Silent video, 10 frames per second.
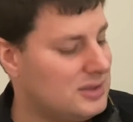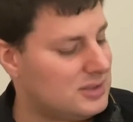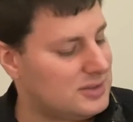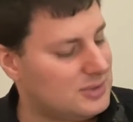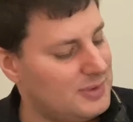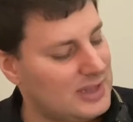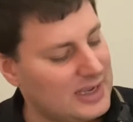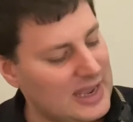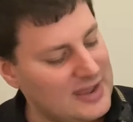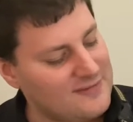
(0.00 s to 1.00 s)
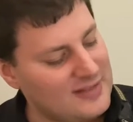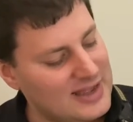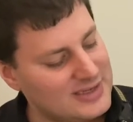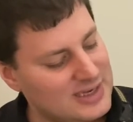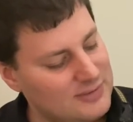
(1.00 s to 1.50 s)
So this would be like A
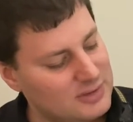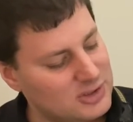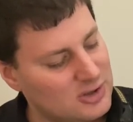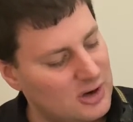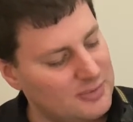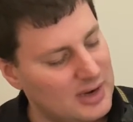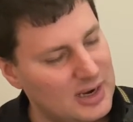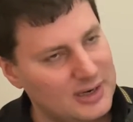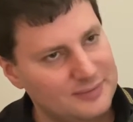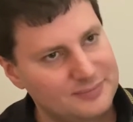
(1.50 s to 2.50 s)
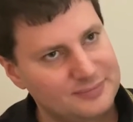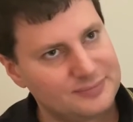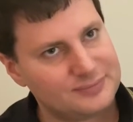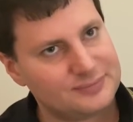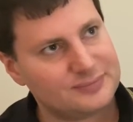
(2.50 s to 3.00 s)
flat 7 sharp
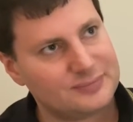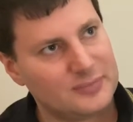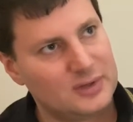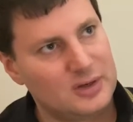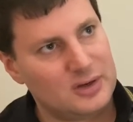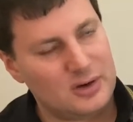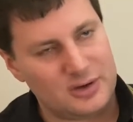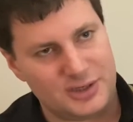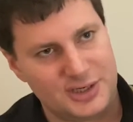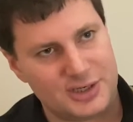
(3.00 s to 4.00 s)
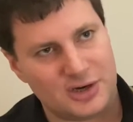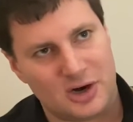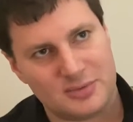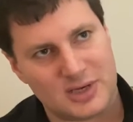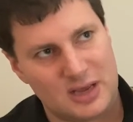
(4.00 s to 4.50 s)
9, or G
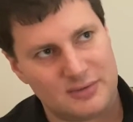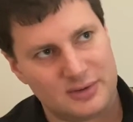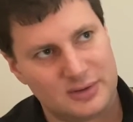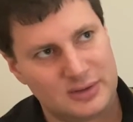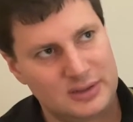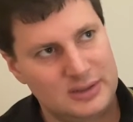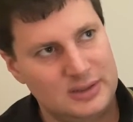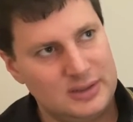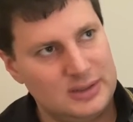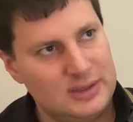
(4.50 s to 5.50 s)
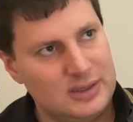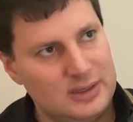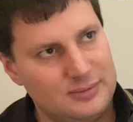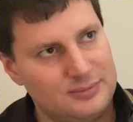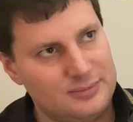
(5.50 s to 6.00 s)
sharp 7
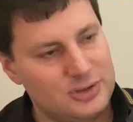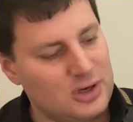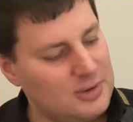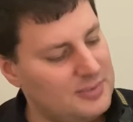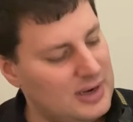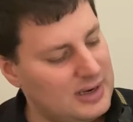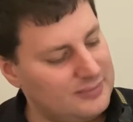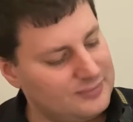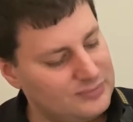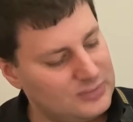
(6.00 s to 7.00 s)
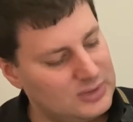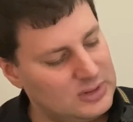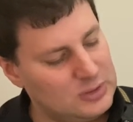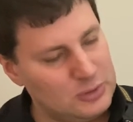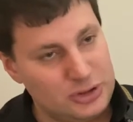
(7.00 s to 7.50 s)
sharp 9,
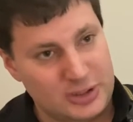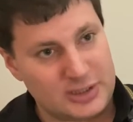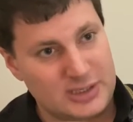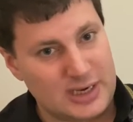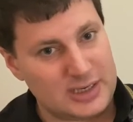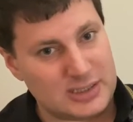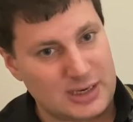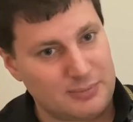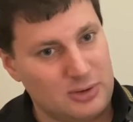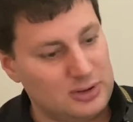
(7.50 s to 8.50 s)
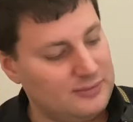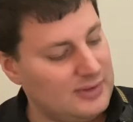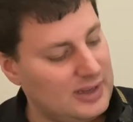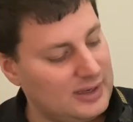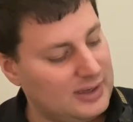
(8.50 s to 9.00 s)
which you could say is like part of
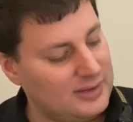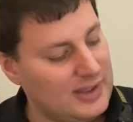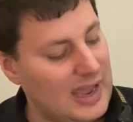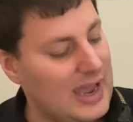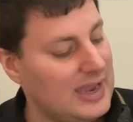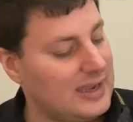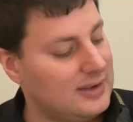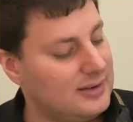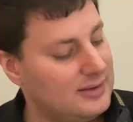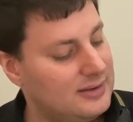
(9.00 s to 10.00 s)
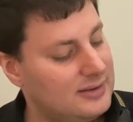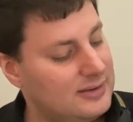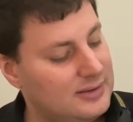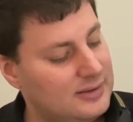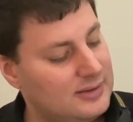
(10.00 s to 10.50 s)
like the A
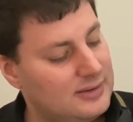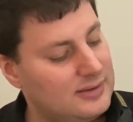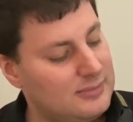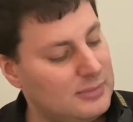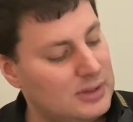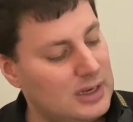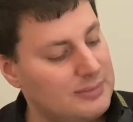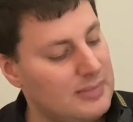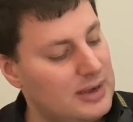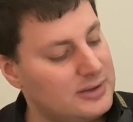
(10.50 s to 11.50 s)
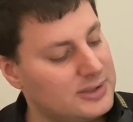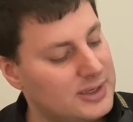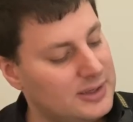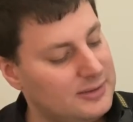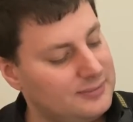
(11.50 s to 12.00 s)
melodic minor
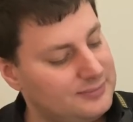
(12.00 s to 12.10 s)
scale.